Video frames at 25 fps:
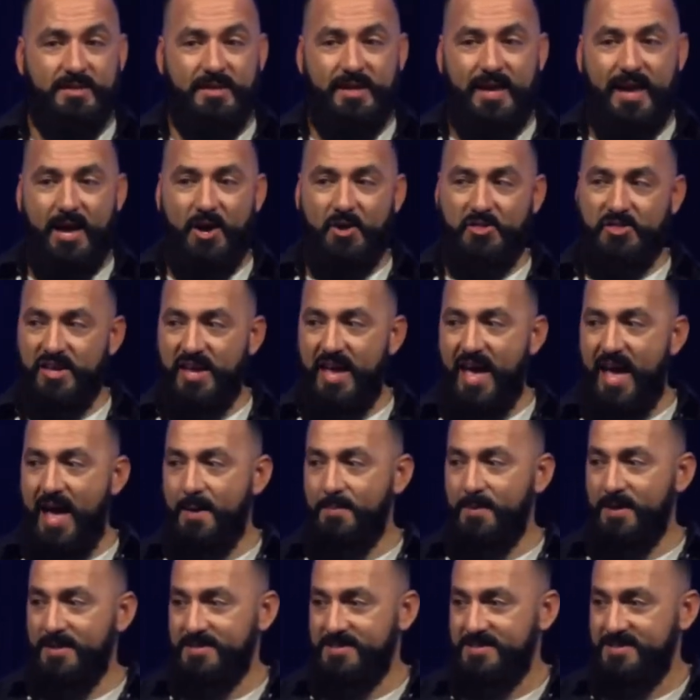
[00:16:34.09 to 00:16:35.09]
healthy
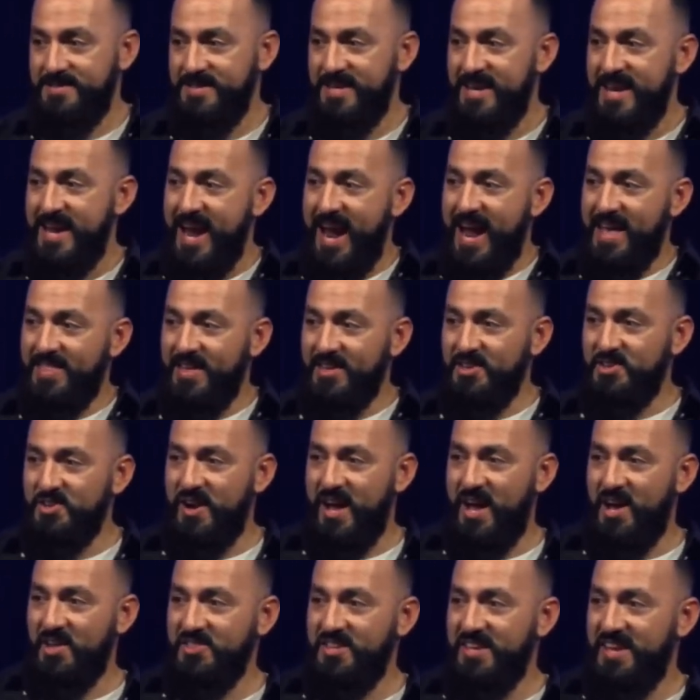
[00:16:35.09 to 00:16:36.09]
habits. And then your
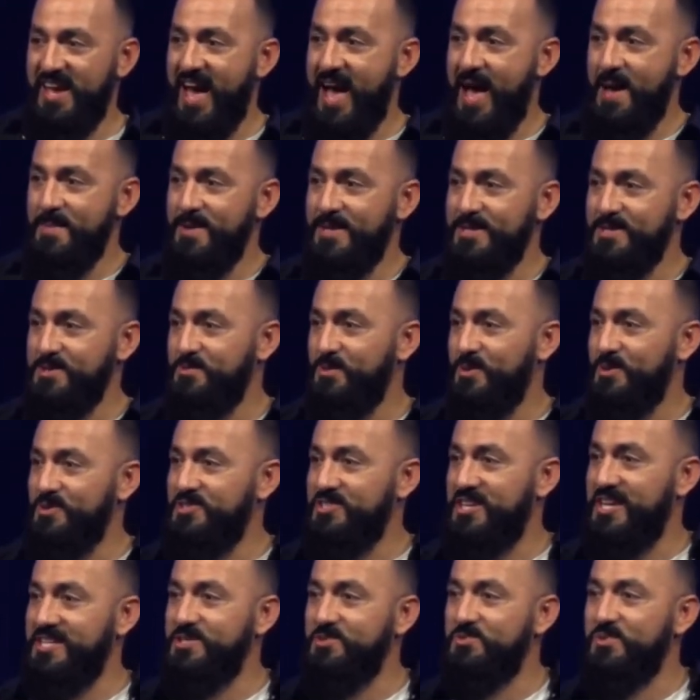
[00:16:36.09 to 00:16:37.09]
healthy habits will
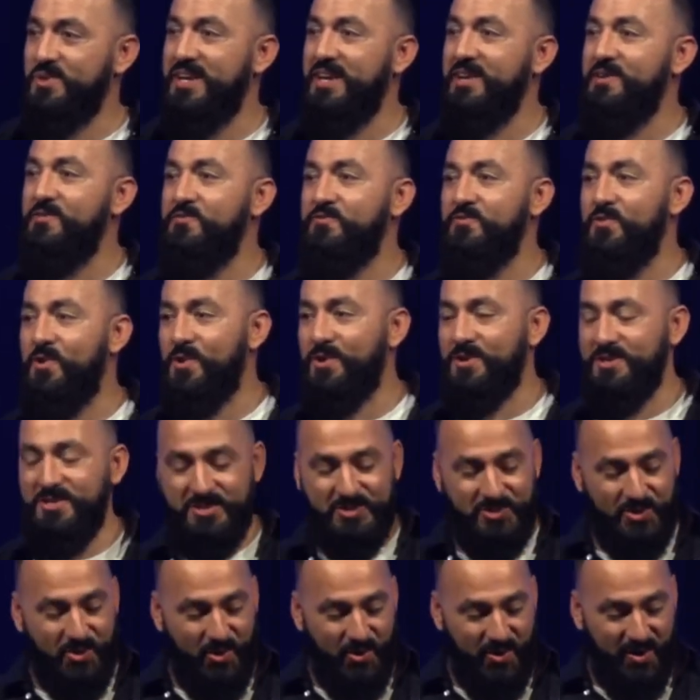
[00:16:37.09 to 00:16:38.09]
just
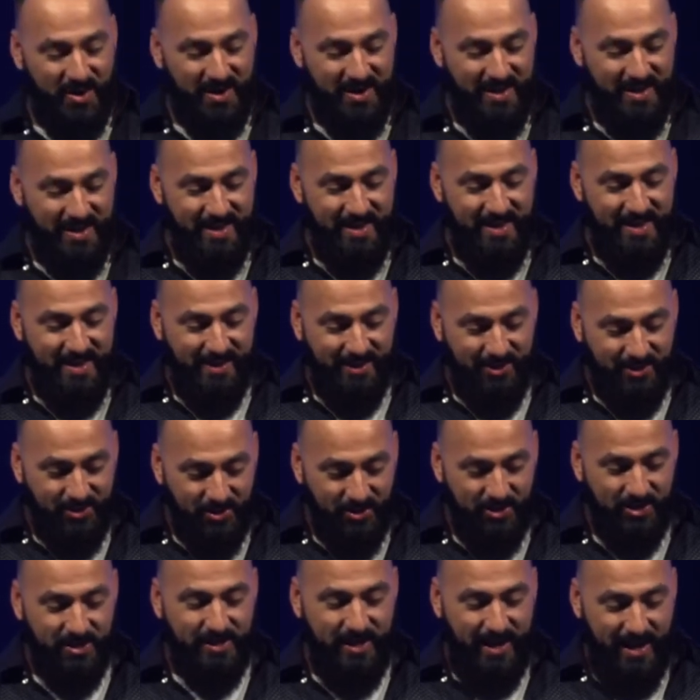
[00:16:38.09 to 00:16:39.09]
reinforce your
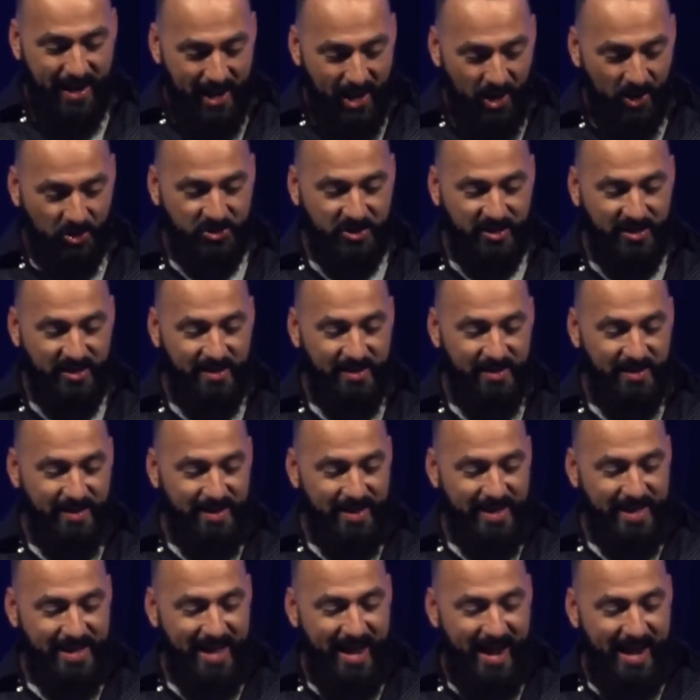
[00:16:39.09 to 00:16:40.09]
good, healthy
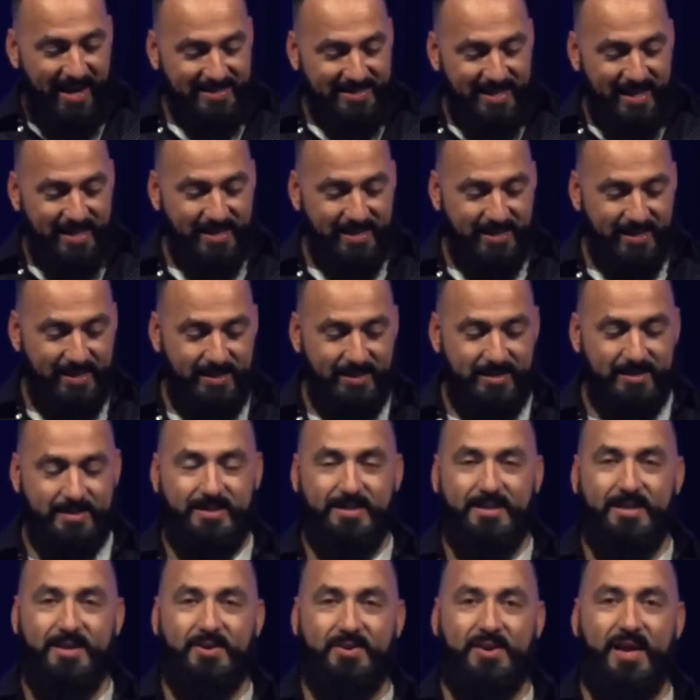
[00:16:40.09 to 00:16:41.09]
identity.
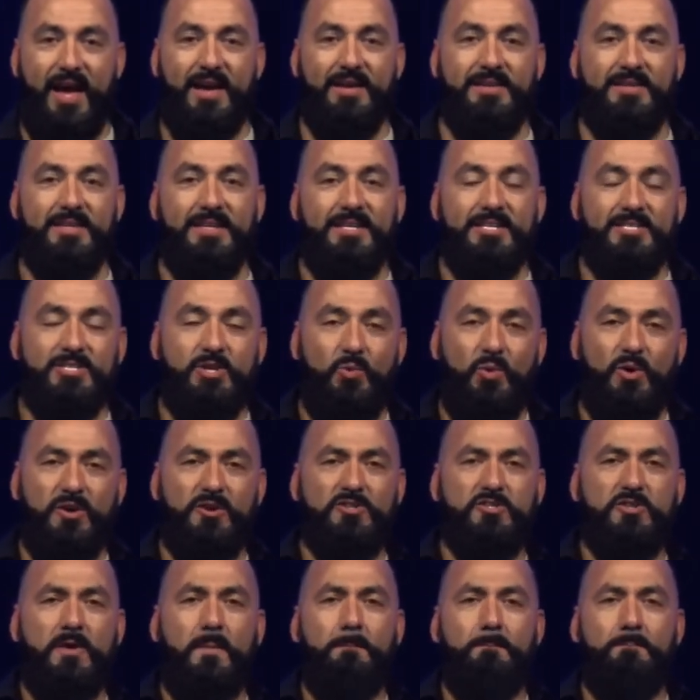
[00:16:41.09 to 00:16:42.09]
Okay? So, what are
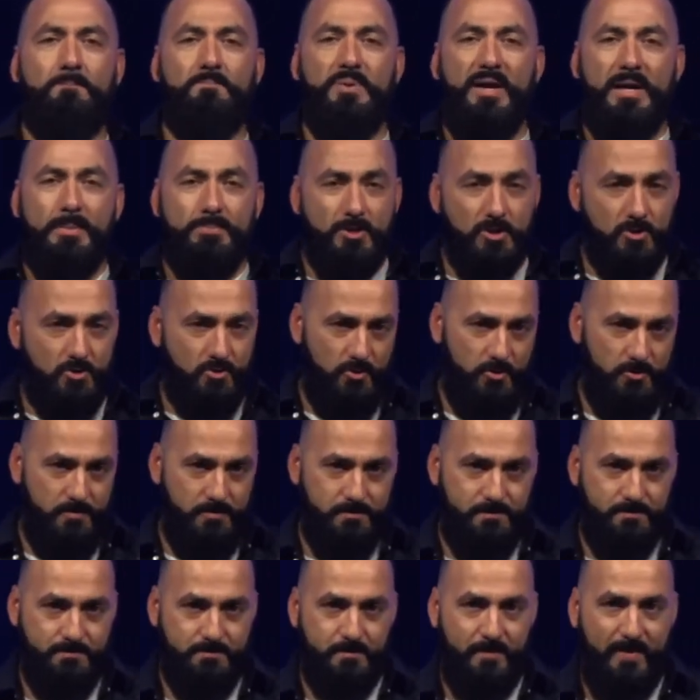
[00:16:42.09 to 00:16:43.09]
some biblical,
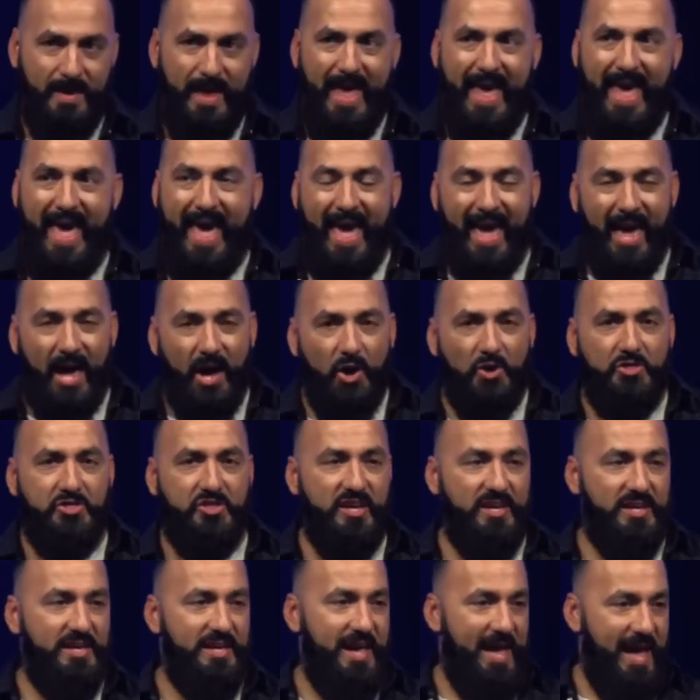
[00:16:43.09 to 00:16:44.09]

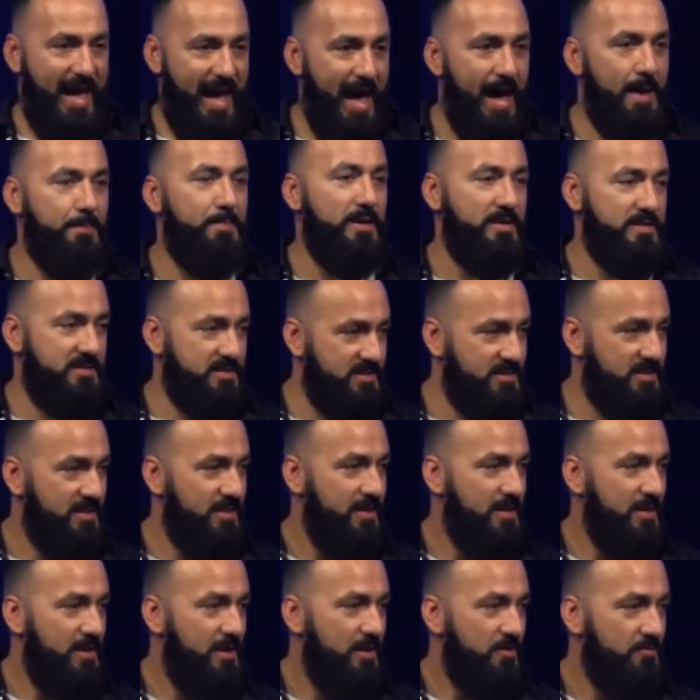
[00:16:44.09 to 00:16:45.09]
healthy habits
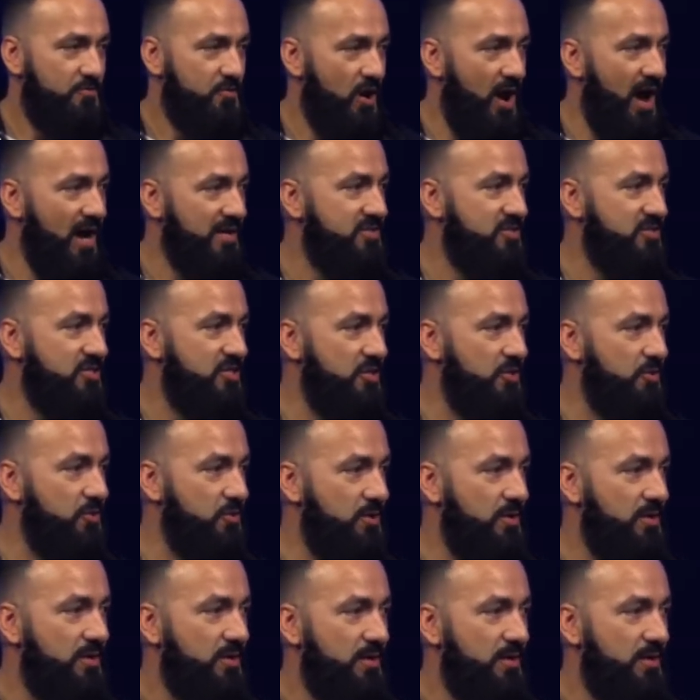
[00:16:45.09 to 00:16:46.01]
for us to,